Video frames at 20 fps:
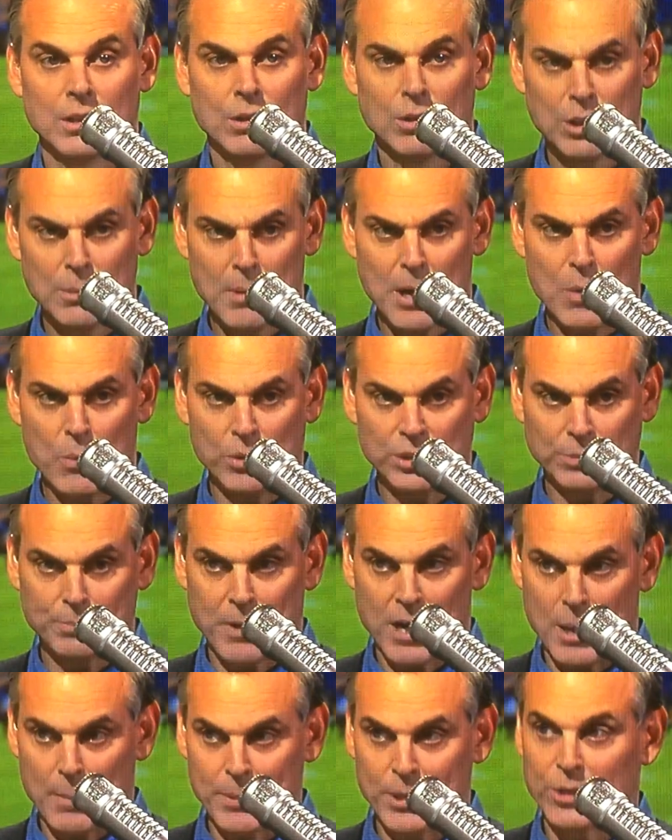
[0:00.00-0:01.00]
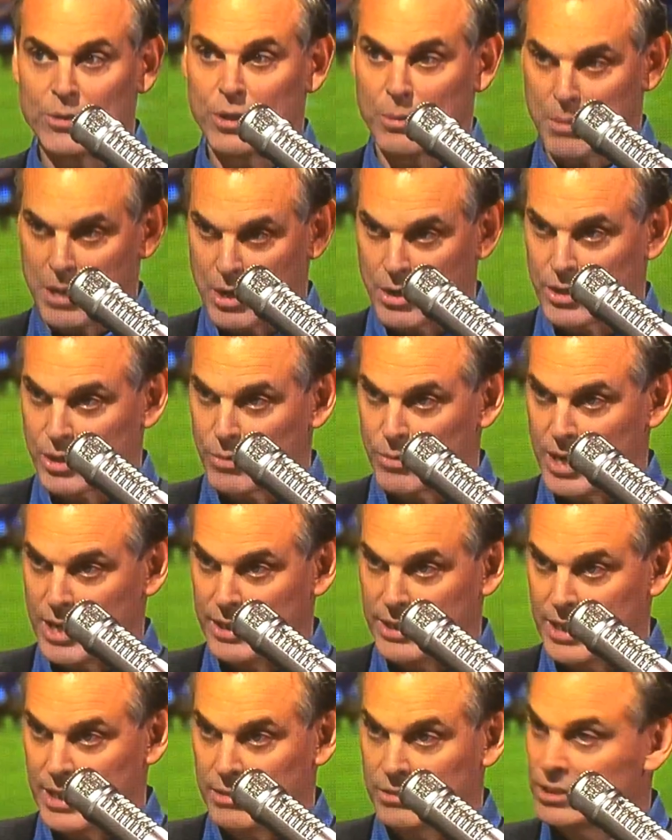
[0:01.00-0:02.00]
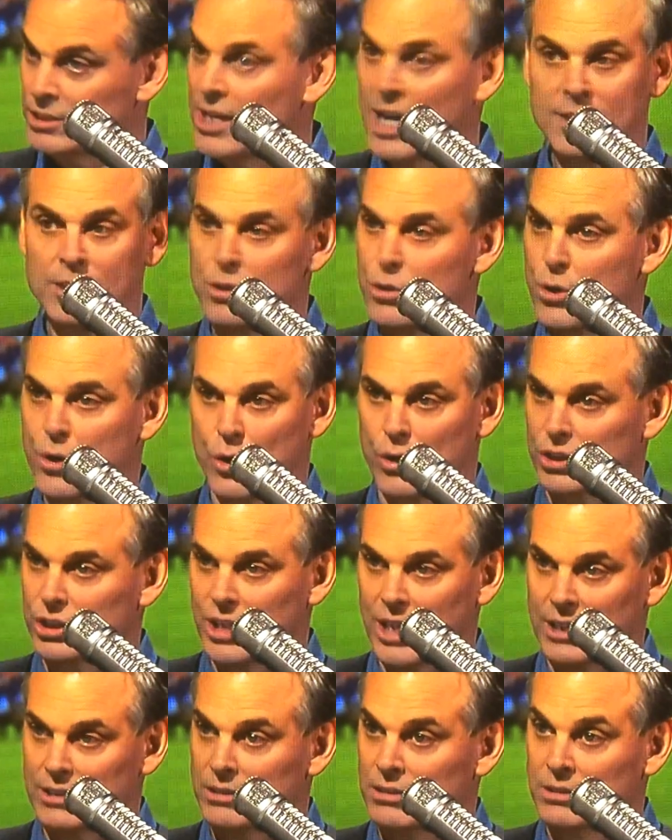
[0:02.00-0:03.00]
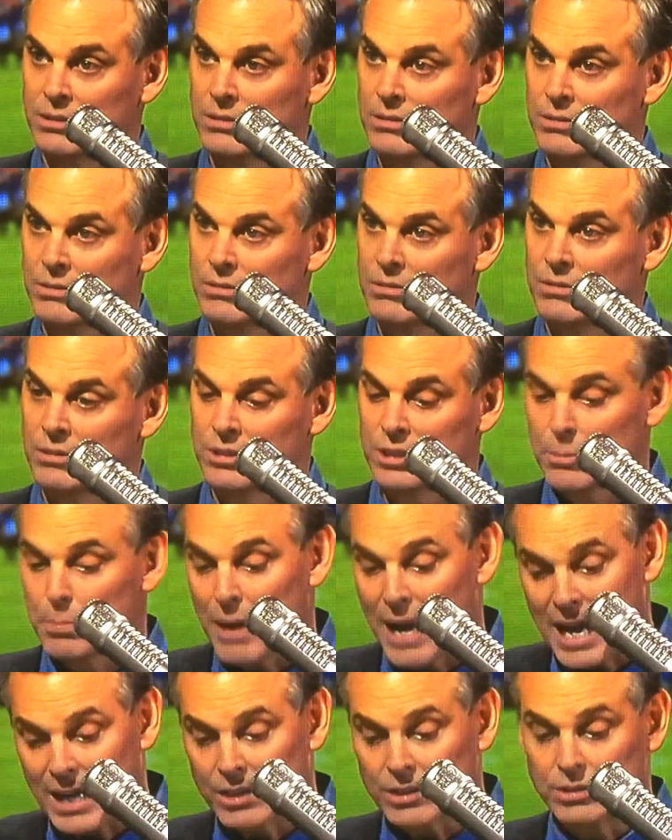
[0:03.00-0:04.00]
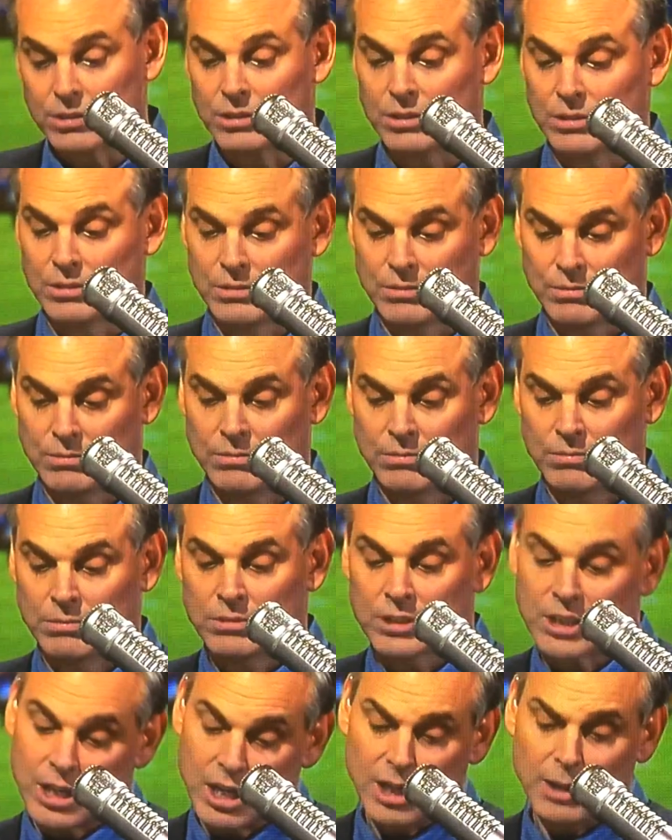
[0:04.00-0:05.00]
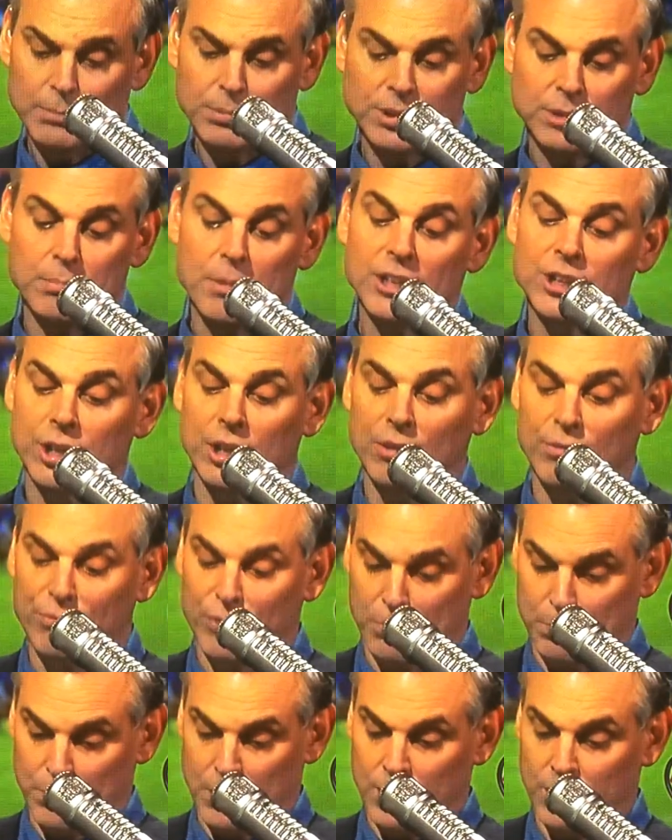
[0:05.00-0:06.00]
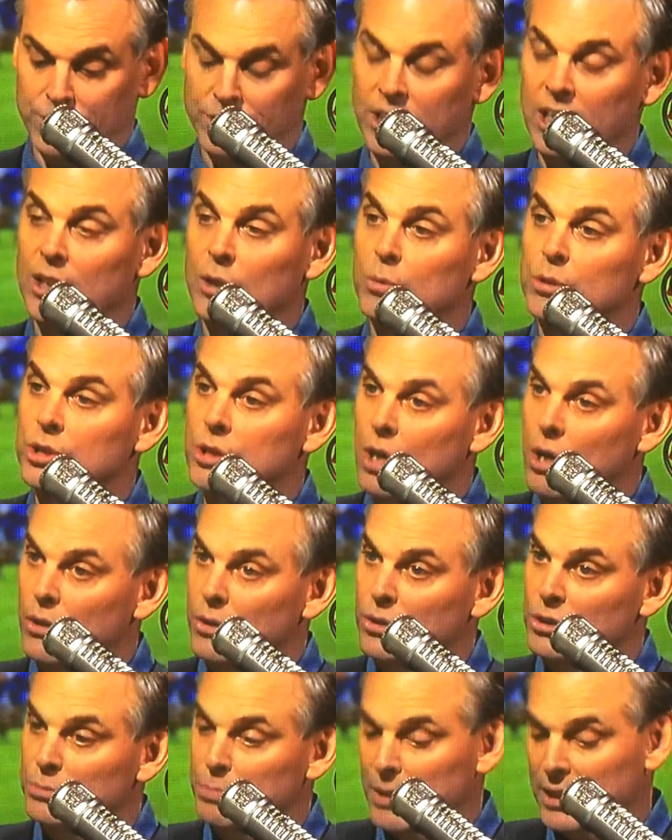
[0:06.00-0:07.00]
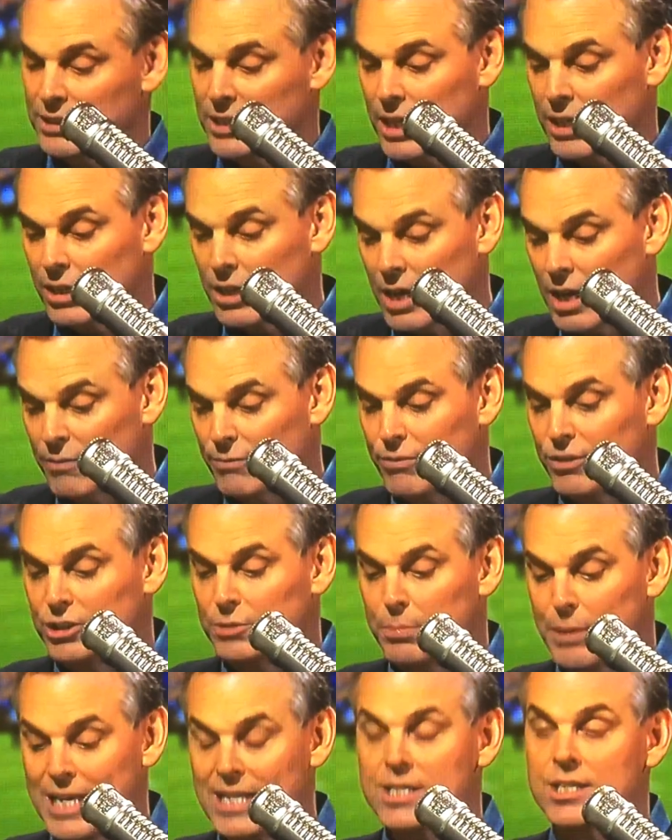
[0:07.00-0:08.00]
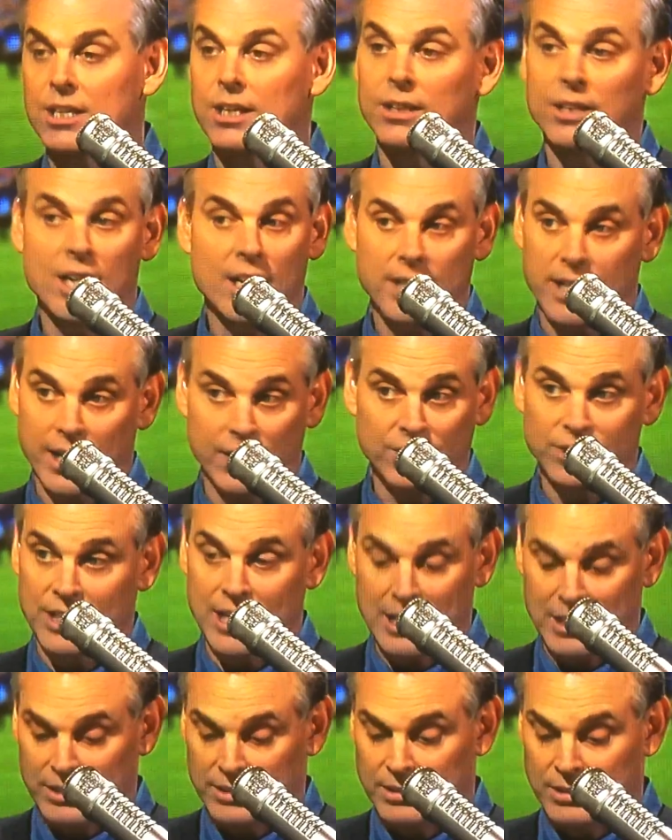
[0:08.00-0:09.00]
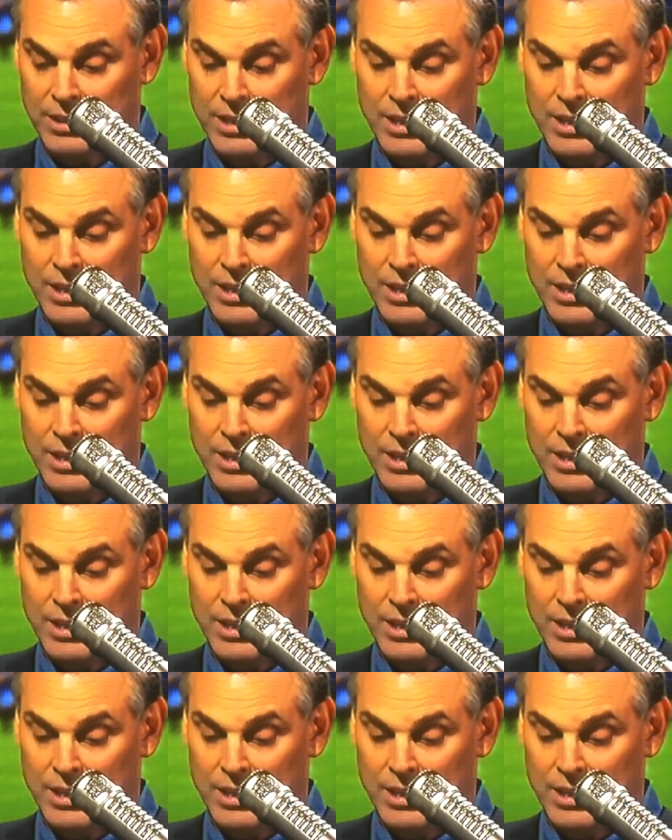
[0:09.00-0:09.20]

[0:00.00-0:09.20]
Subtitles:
Look about what's popular in America right now. It's not the New York Jets. It's the Packers, the Cubs, Michigan football, St. Louis Cardinals, Big Ten Conference, pizza, not kale salad.